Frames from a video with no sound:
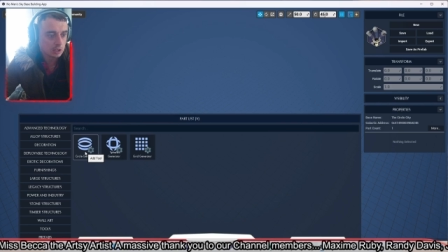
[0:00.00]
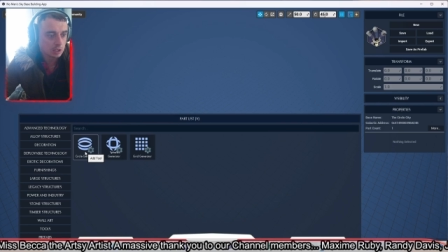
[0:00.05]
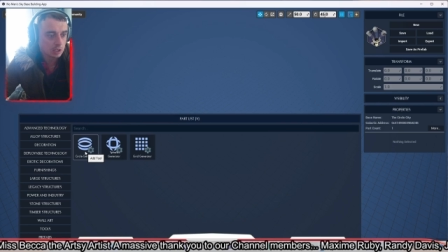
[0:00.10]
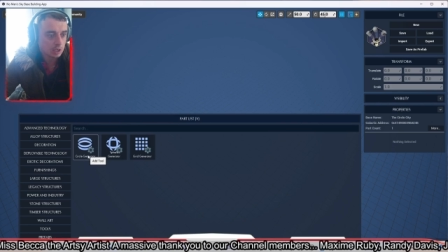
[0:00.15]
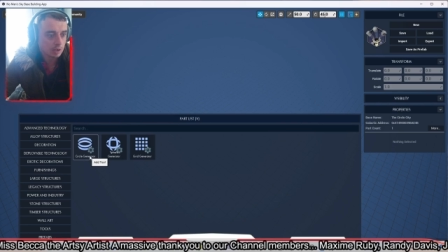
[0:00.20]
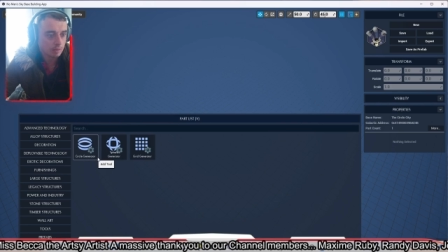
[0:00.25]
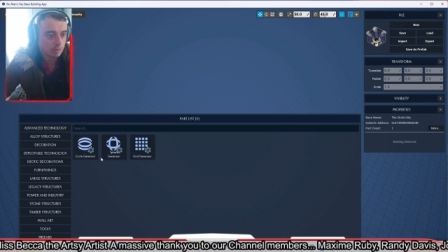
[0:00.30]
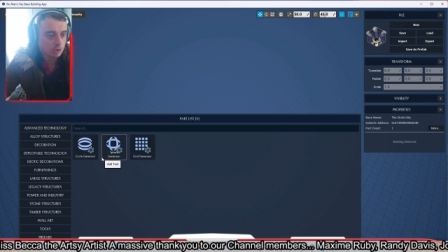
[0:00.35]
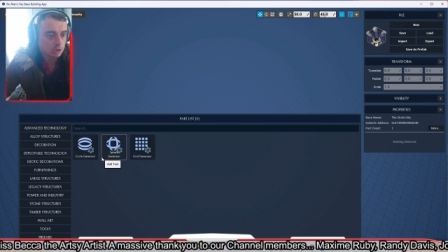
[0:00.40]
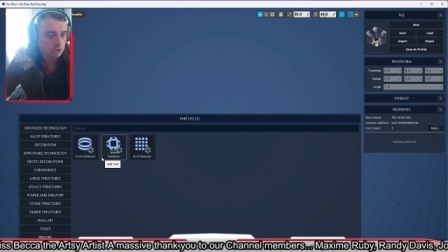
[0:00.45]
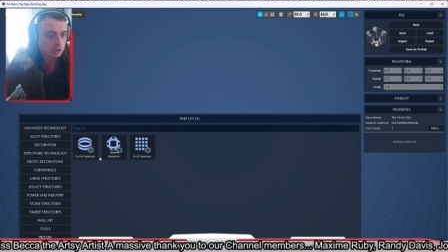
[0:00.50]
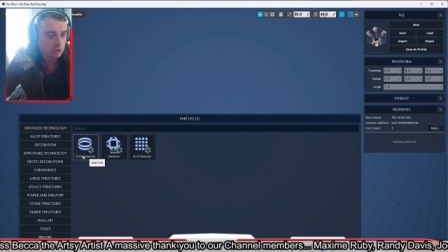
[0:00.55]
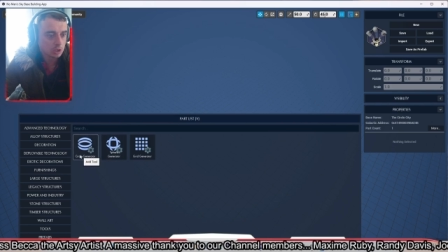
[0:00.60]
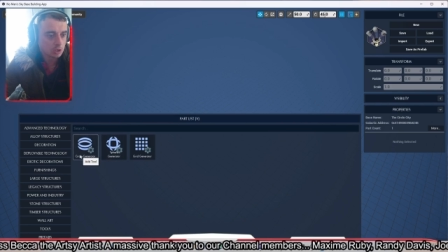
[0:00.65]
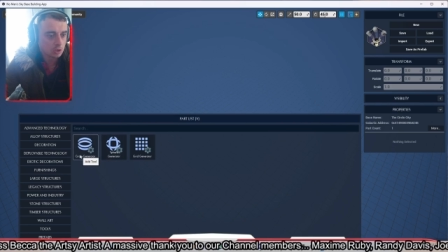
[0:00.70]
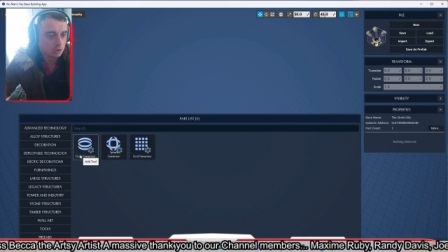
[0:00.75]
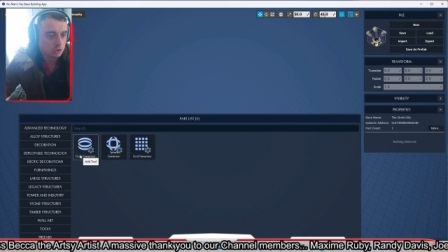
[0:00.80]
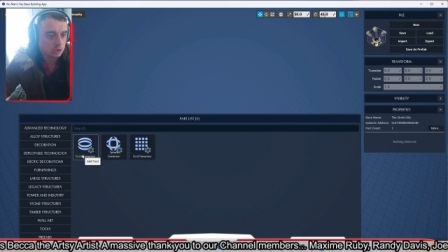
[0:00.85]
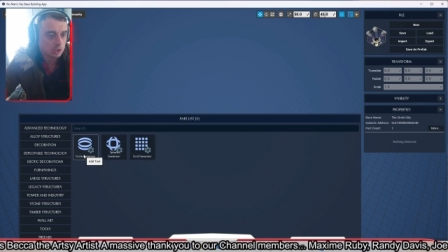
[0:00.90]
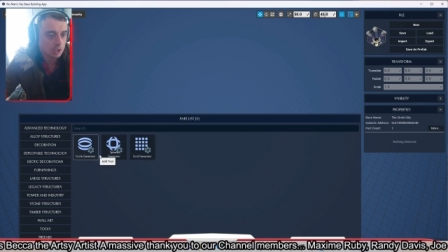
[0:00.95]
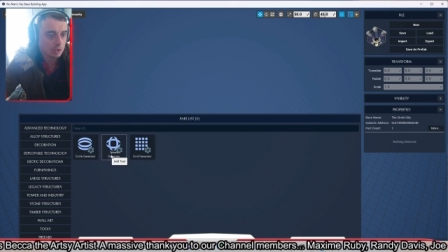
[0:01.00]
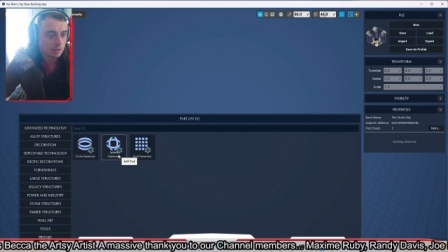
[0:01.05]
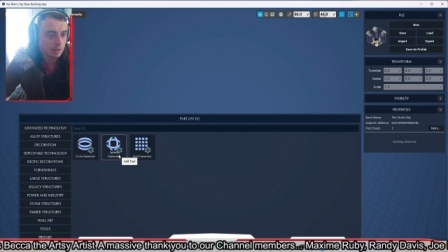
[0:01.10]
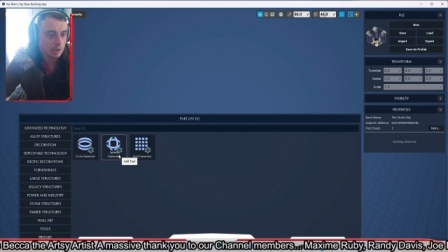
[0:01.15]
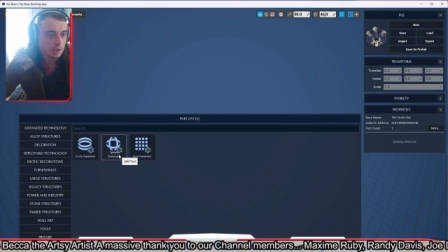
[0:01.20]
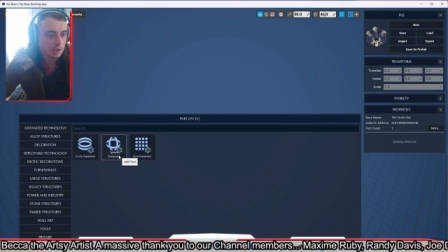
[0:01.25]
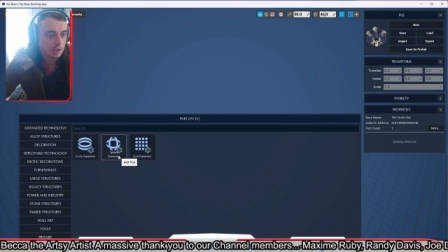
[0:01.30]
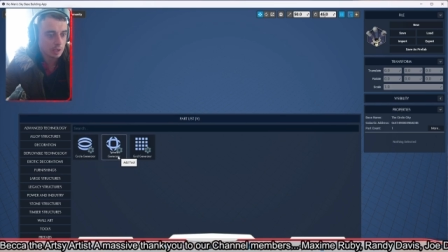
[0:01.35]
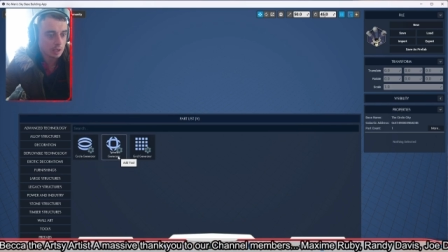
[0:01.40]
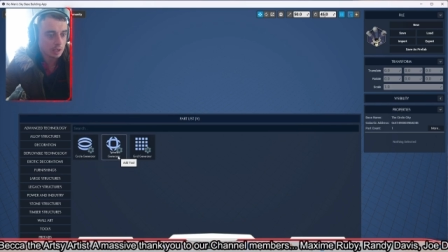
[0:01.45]
can have the circle
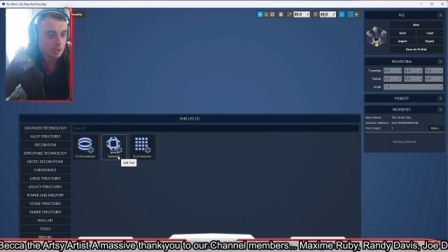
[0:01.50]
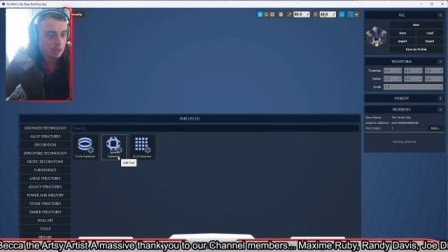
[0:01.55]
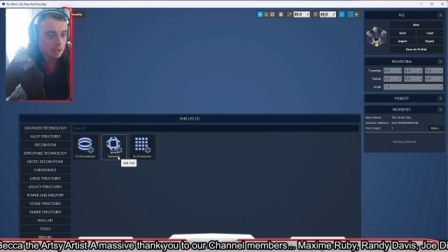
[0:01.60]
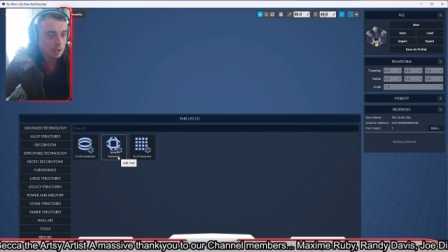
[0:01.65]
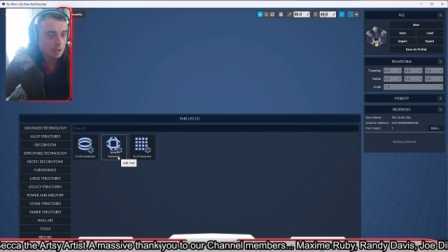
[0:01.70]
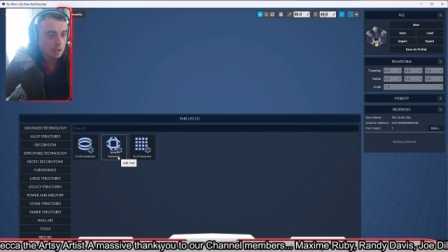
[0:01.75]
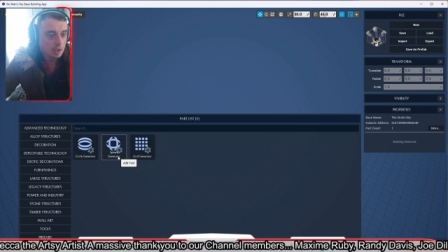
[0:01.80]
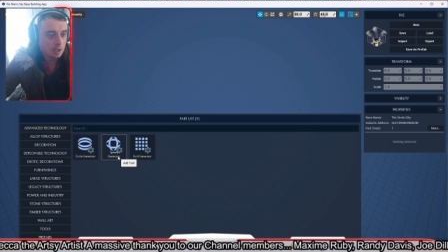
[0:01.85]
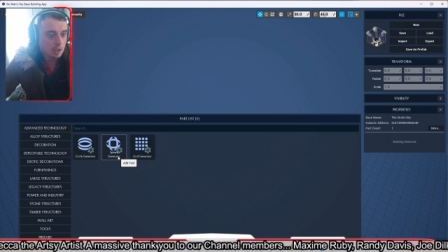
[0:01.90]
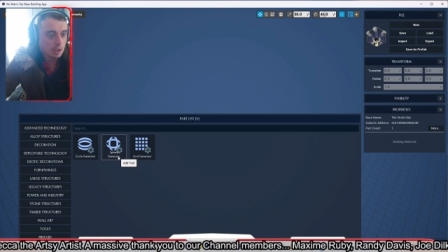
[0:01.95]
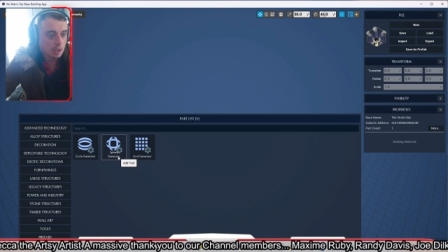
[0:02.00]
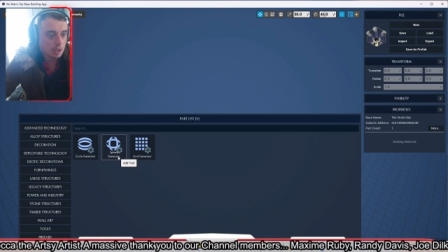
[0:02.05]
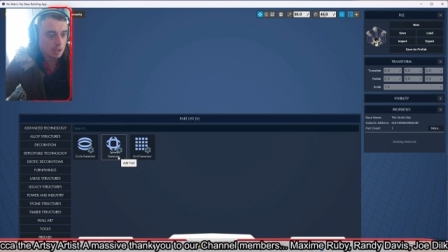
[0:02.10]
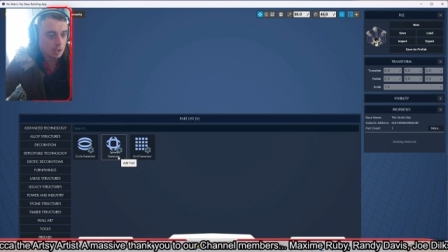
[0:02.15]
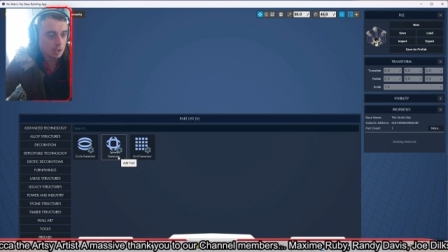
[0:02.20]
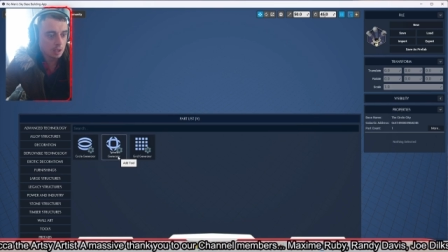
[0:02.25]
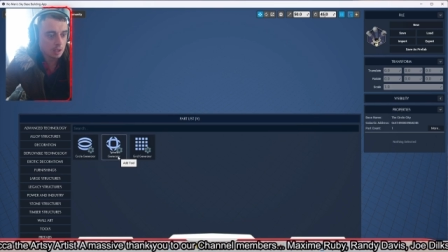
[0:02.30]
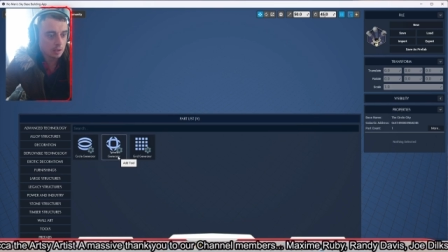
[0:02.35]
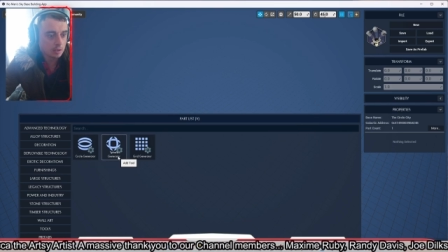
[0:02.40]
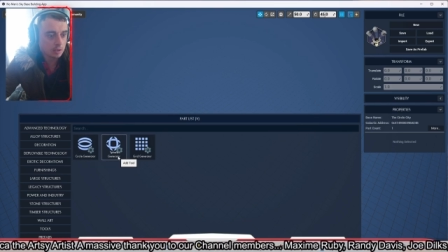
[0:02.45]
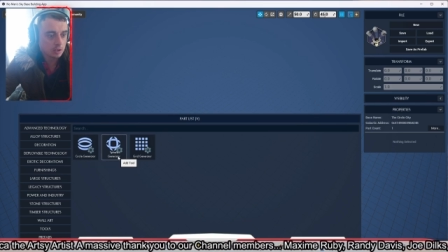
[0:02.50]
generator, uh,